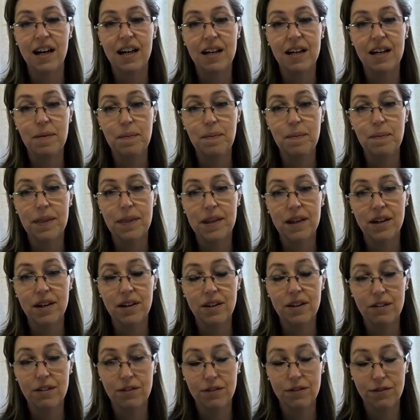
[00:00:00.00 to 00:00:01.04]

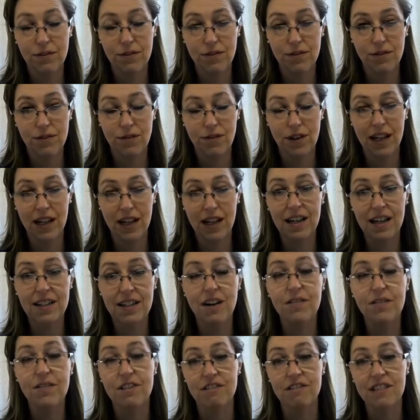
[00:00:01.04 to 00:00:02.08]

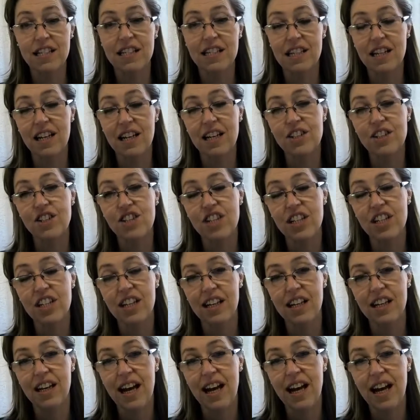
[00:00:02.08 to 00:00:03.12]
after Easter last
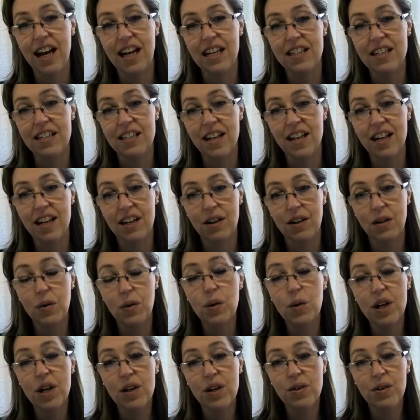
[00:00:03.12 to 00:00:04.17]
year, and
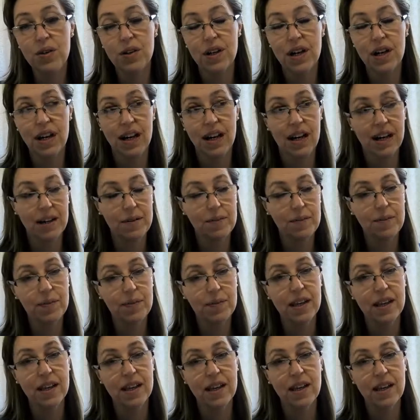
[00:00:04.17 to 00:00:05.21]
although
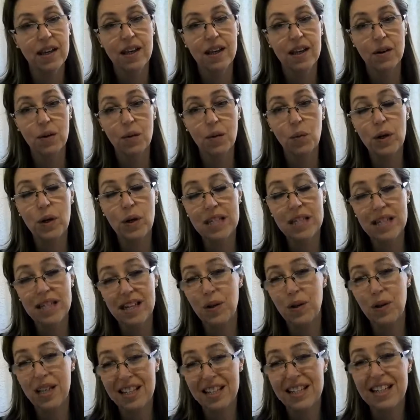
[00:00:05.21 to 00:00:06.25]

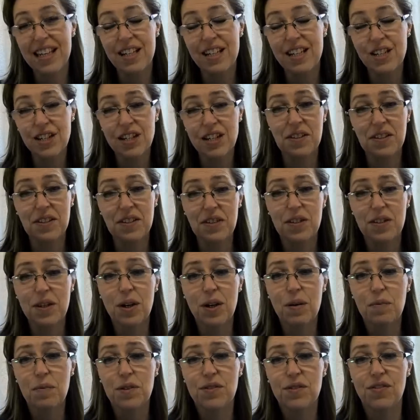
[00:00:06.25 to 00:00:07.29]
we essentially
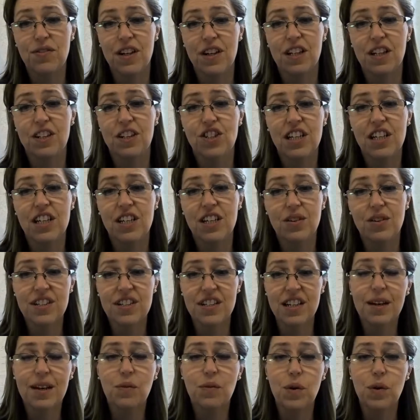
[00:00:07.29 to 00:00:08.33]
stopped functioning on
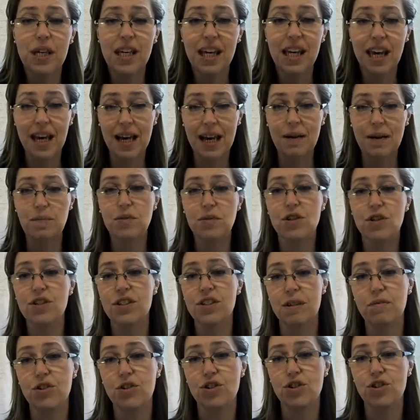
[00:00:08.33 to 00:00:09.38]
site, we kept
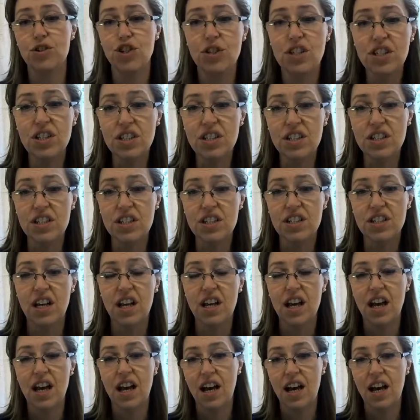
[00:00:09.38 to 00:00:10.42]
some
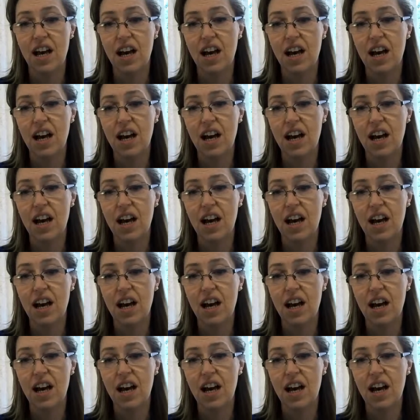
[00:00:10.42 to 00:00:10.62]
students.